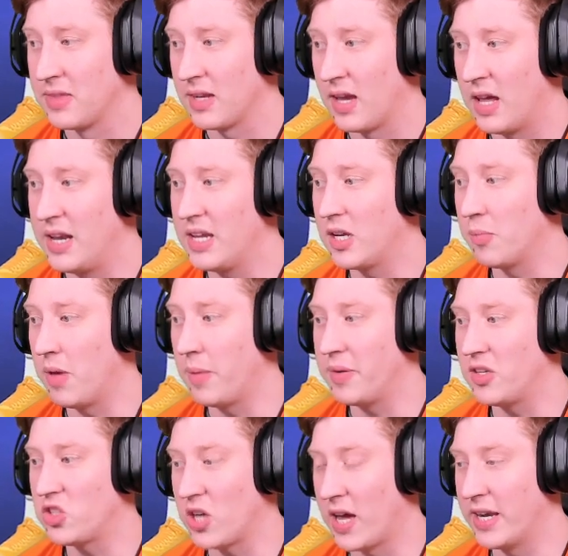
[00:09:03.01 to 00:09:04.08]
And he can maybe
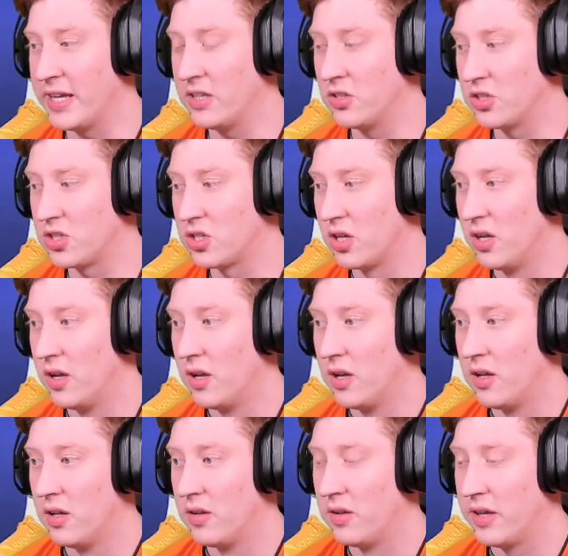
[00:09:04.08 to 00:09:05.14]
challenge...
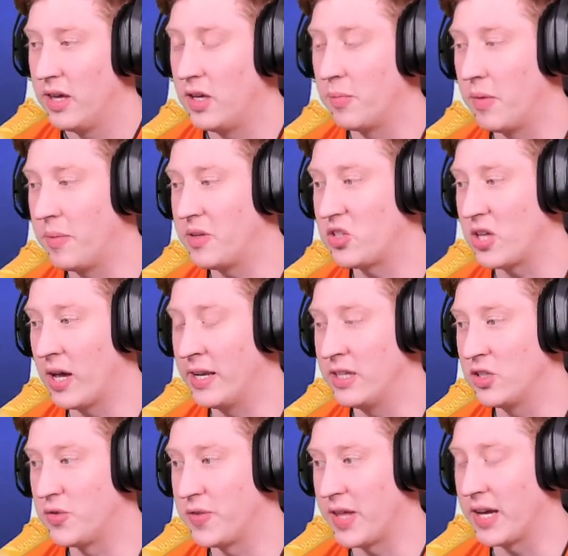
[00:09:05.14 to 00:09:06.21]
He can maybe
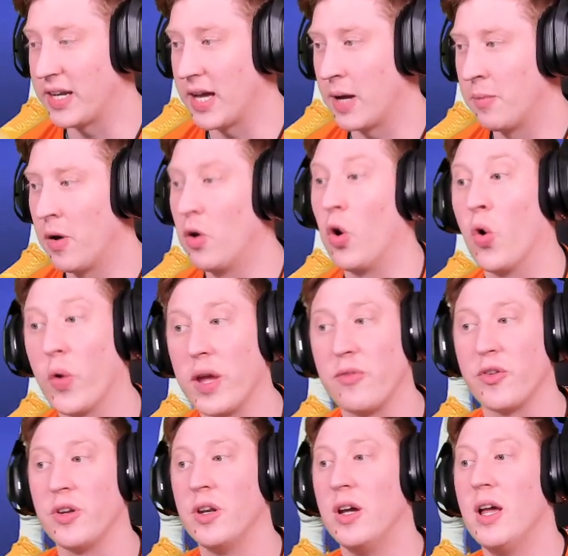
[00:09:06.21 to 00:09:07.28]
challenge for that cam roll. Or
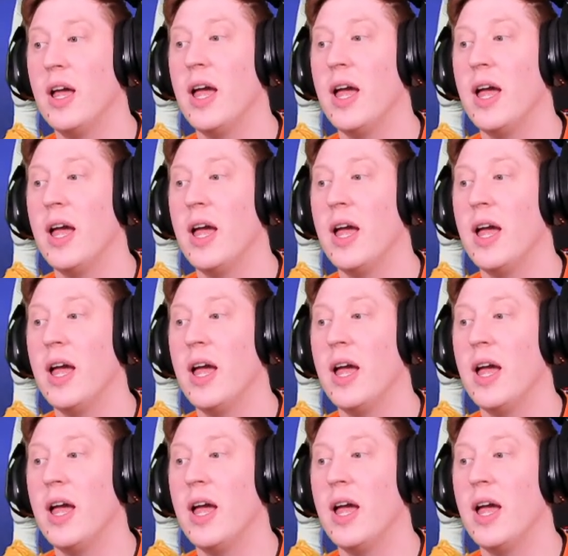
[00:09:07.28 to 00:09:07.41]
even